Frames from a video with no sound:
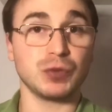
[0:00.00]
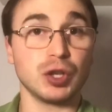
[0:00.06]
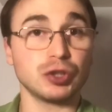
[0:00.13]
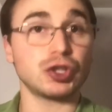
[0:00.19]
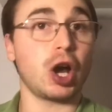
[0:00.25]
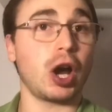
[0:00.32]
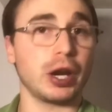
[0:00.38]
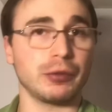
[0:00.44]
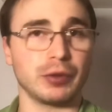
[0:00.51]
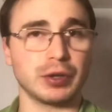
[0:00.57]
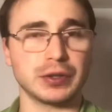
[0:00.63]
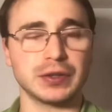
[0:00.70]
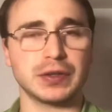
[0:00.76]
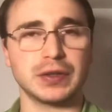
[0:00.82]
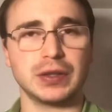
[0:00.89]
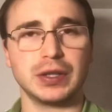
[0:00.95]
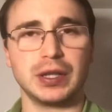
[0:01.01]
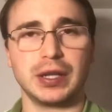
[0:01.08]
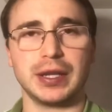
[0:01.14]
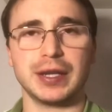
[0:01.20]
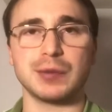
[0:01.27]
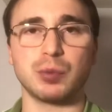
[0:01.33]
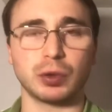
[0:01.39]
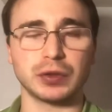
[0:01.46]
tyrant.
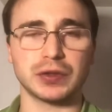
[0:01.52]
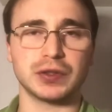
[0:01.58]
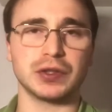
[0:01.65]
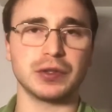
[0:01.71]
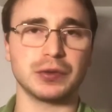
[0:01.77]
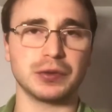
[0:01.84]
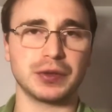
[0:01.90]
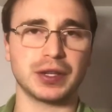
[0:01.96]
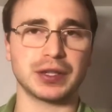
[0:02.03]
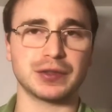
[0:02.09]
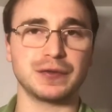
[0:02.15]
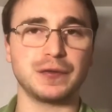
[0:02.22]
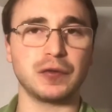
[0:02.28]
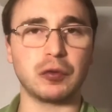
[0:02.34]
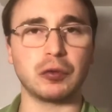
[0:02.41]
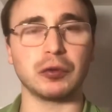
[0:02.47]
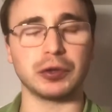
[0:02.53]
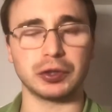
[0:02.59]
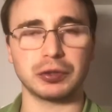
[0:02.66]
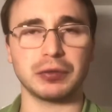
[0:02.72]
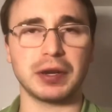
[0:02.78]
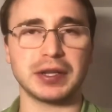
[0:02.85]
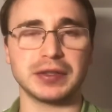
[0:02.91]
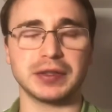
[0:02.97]
He wants to do things for the
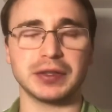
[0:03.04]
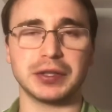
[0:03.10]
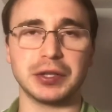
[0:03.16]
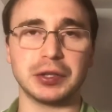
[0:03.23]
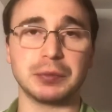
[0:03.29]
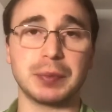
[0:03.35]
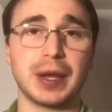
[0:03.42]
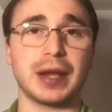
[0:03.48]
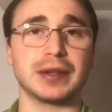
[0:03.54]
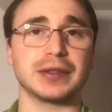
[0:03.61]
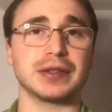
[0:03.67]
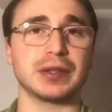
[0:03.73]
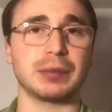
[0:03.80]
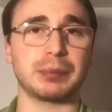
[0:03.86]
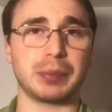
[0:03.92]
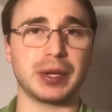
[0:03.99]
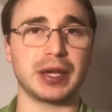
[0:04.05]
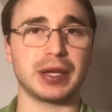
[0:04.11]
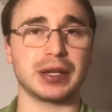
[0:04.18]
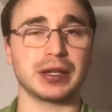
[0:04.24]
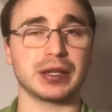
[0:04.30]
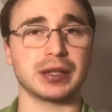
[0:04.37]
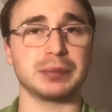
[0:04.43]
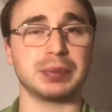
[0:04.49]
greater good, but ends up being
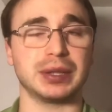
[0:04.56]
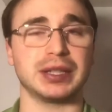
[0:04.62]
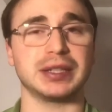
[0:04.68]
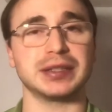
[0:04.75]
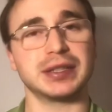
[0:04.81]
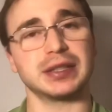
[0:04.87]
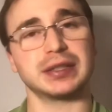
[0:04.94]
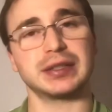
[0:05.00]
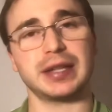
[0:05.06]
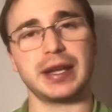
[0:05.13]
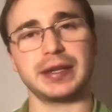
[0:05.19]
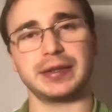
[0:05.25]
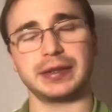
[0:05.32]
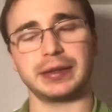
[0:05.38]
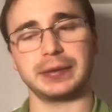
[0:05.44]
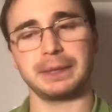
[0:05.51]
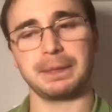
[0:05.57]
a complete dictator.